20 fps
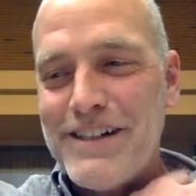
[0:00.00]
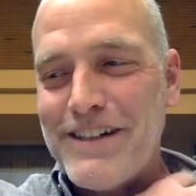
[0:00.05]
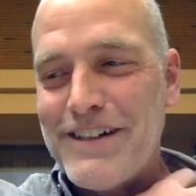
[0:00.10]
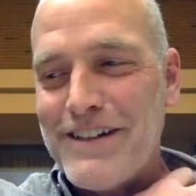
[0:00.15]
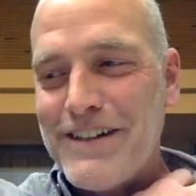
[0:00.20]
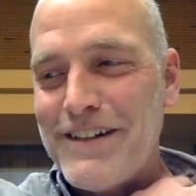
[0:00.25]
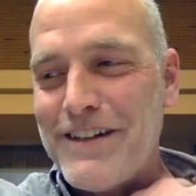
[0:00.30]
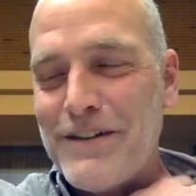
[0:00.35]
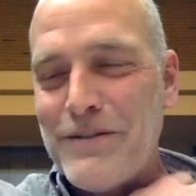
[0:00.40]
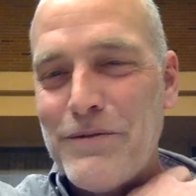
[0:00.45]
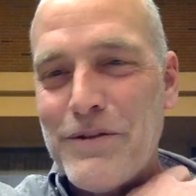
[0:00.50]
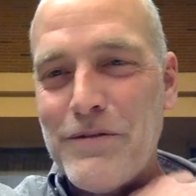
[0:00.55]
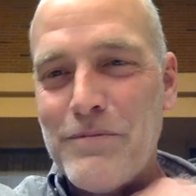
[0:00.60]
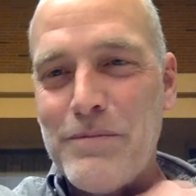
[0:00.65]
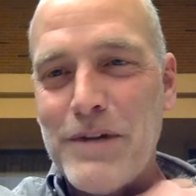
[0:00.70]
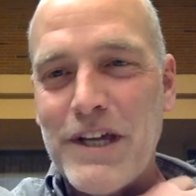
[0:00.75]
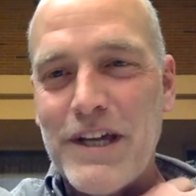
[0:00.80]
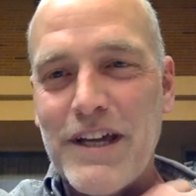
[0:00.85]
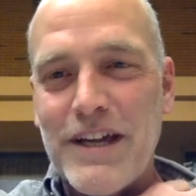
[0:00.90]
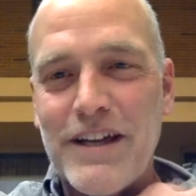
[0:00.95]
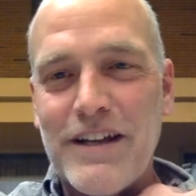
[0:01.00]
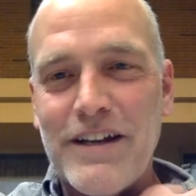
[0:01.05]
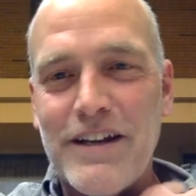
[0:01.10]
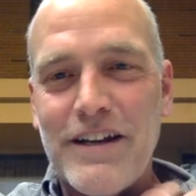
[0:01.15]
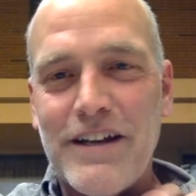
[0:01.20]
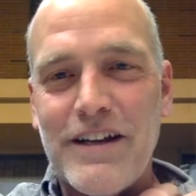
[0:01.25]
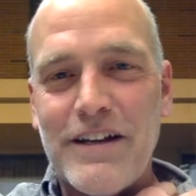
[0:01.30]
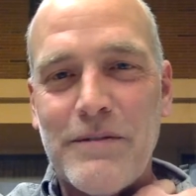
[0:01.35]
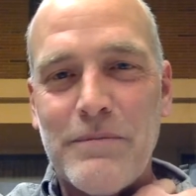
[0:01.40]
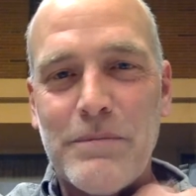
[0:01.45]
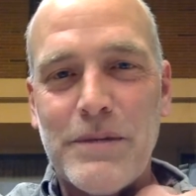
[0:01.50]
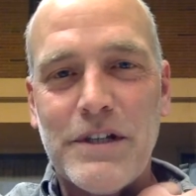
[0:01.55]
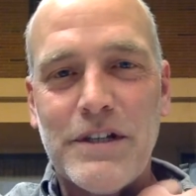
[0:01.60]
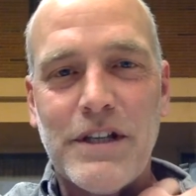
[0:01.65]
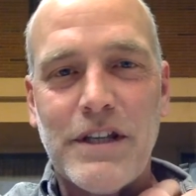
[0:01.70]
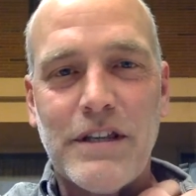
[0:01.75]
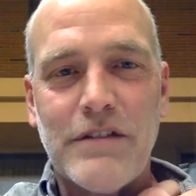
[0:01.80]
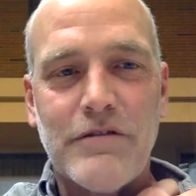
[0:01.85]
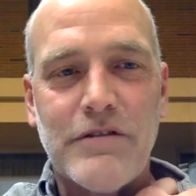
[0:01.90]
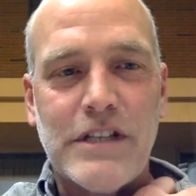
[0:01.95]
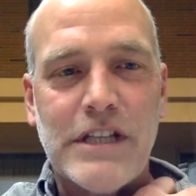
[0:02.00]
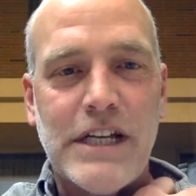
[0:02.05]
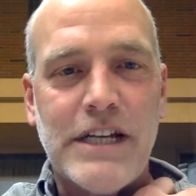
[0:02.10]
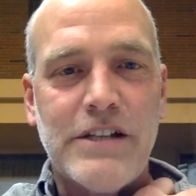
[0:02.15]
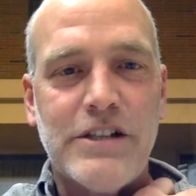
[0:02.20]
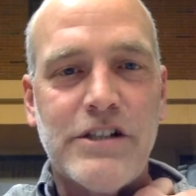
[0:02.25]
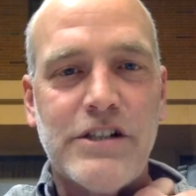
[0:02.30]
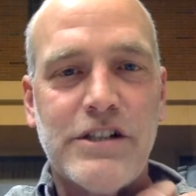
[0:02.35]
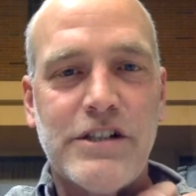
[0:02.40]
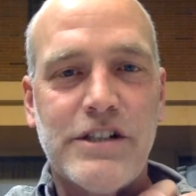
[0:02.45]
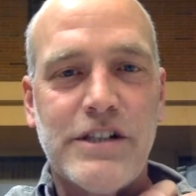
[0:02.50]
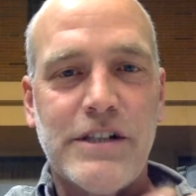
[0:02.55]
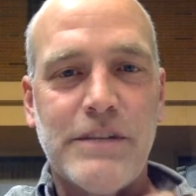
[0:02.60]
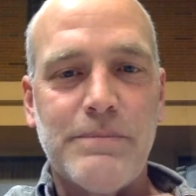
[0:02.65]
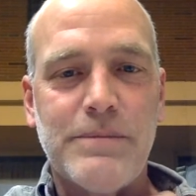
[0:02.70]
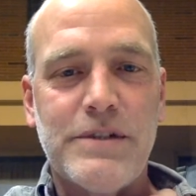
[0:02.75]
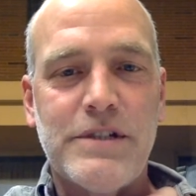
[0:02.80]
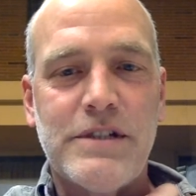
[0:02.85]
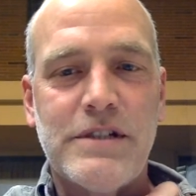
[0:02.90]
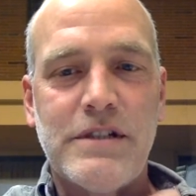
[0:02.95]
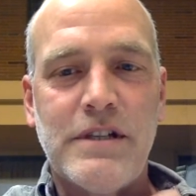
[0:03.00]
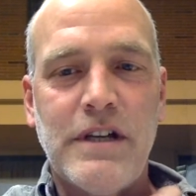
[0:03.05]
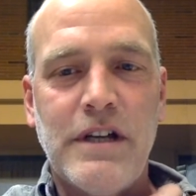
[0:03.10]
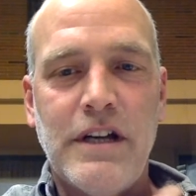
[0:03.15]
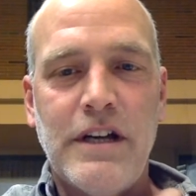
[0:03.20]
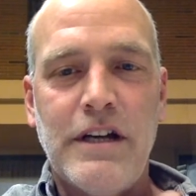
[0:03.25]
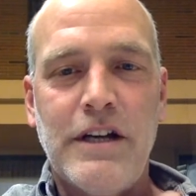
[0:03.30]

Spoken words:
and we've begun building the relationships